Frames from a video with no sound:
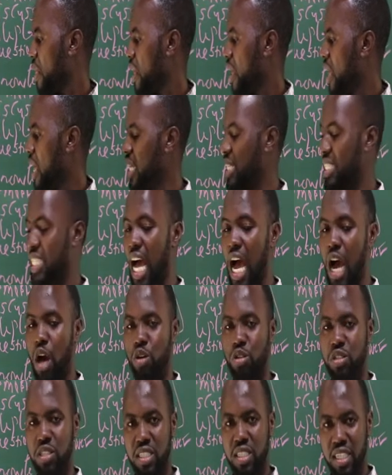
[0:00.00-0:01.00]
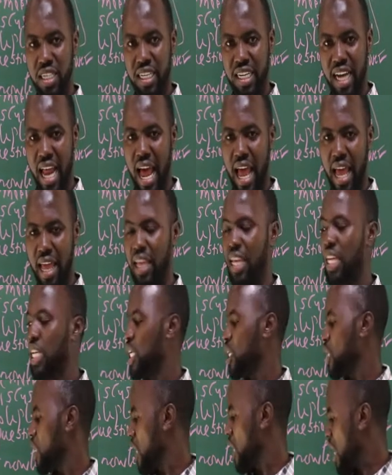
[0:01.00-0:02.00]
a town cry.
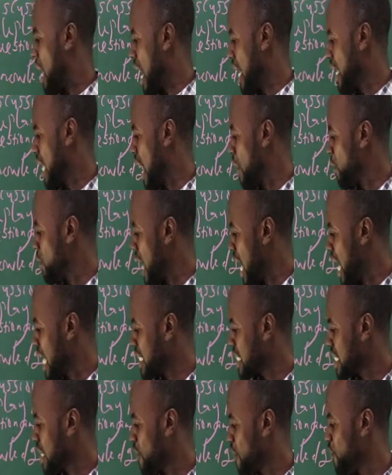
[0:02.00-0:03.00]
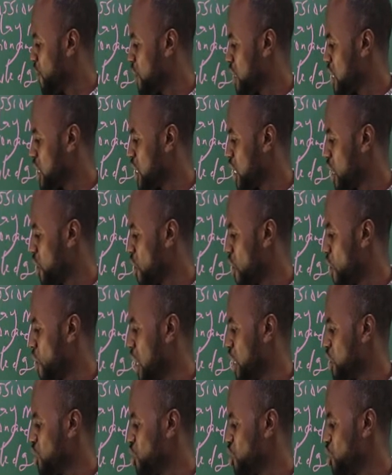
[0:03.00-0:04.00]
And I will ask them for the second
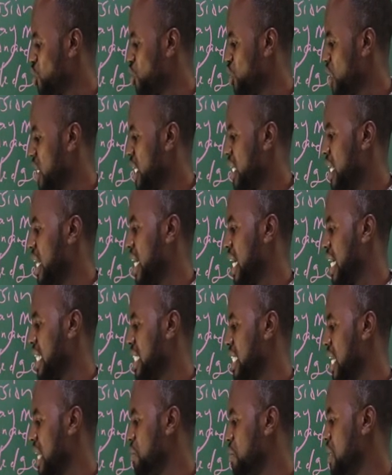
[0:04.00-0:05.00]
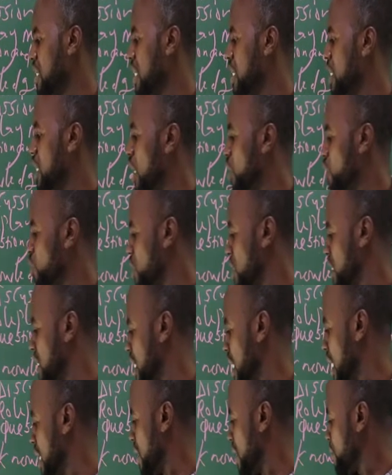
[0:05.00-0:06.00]
one too. They can tell me they will
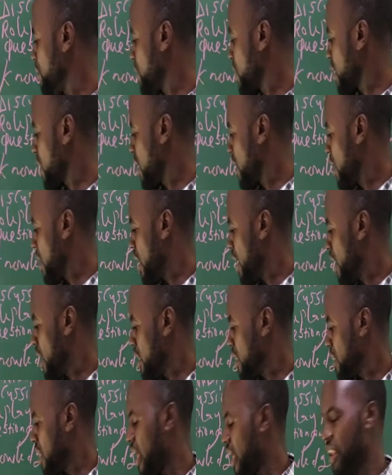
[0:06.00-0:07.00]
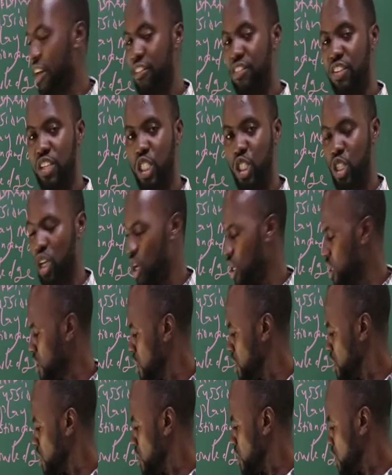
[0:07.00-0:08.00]
see
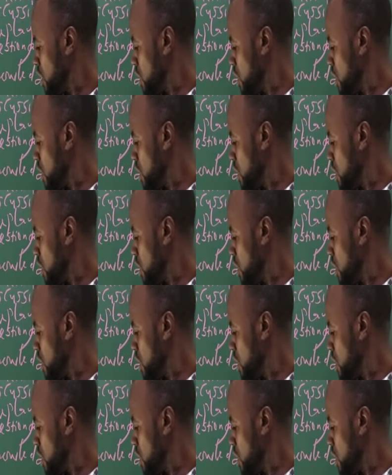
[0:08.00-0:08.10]
television,